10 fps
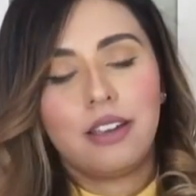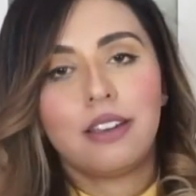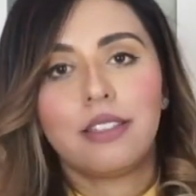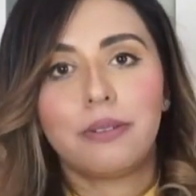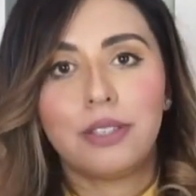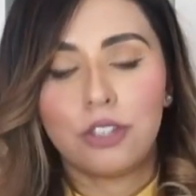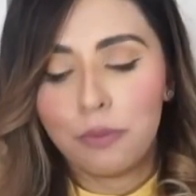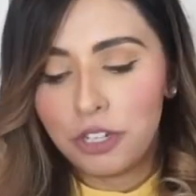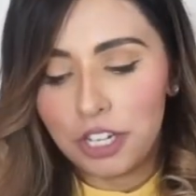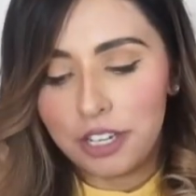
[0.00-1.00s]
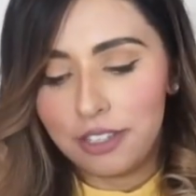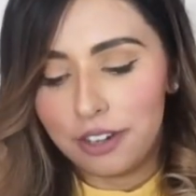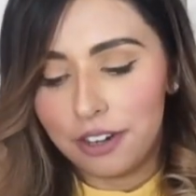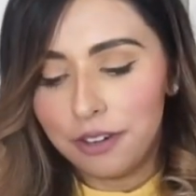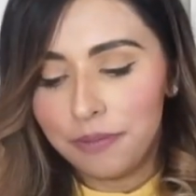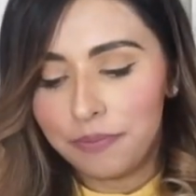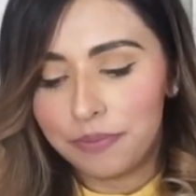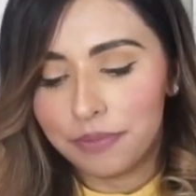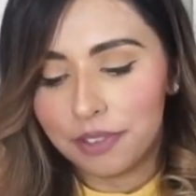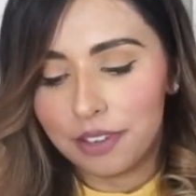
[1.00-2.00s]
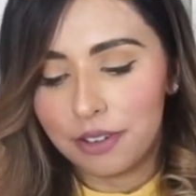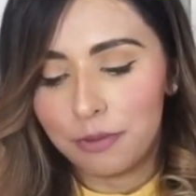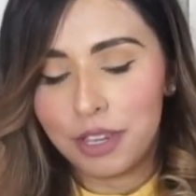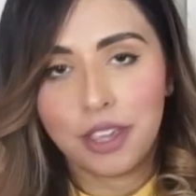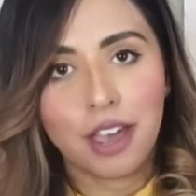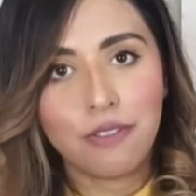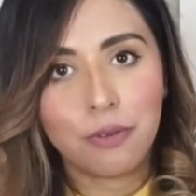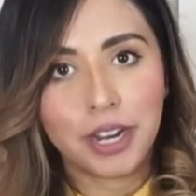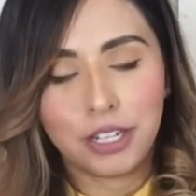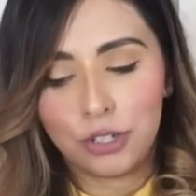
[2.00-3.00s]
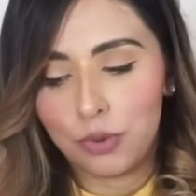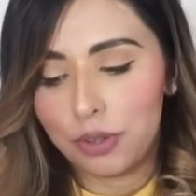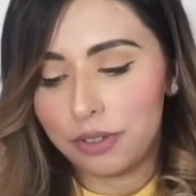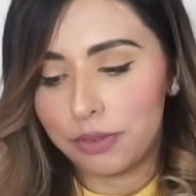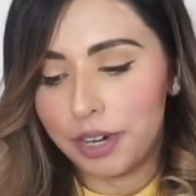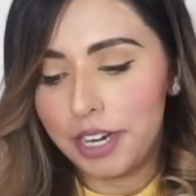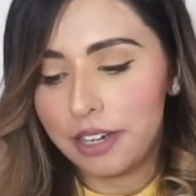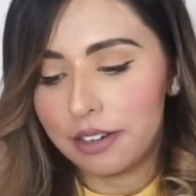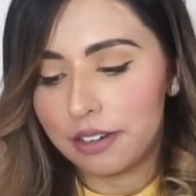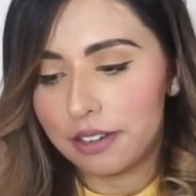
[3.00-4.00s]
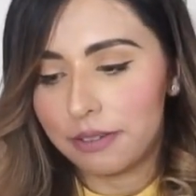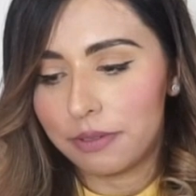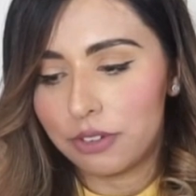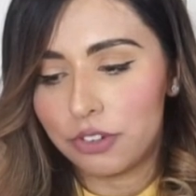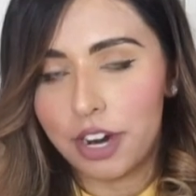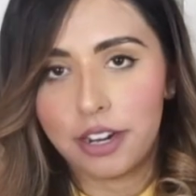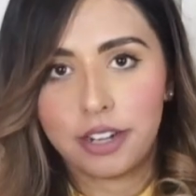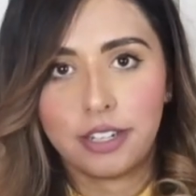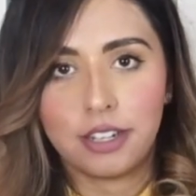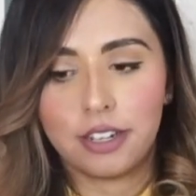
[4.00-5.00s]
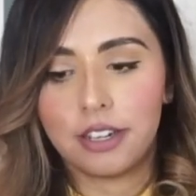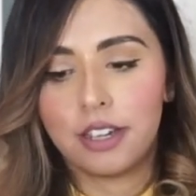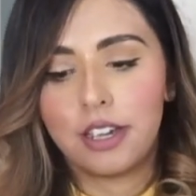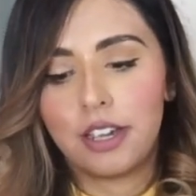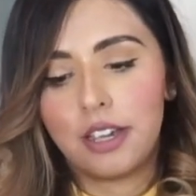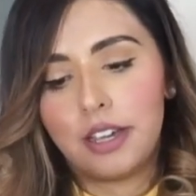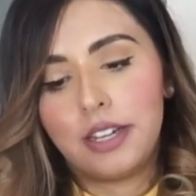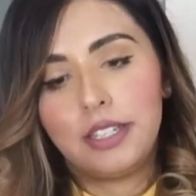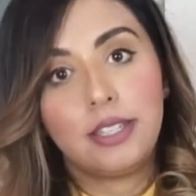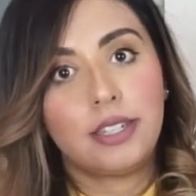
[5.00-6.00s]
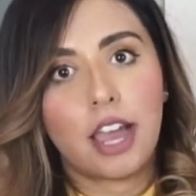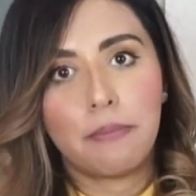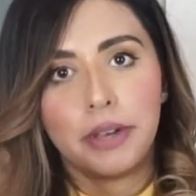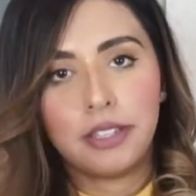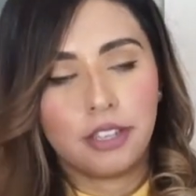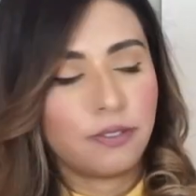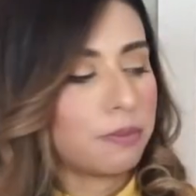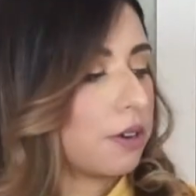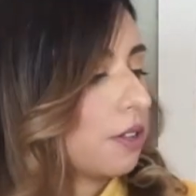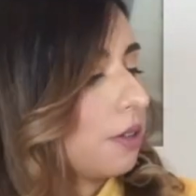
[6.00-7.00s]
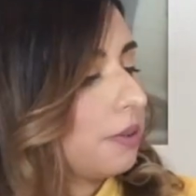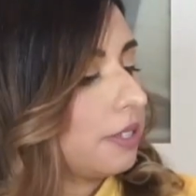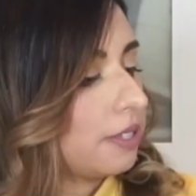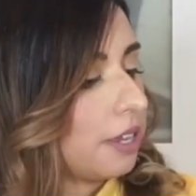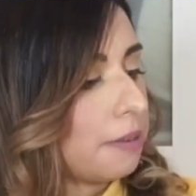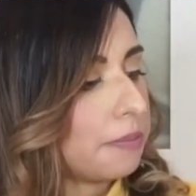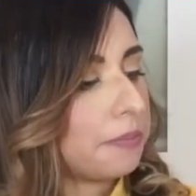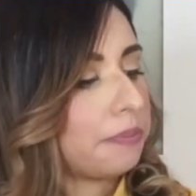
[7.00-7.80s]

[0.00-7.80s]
It's so much easier when you have the right tools, right? I'm gonna try not to stab myself, so I'm gonna close this up.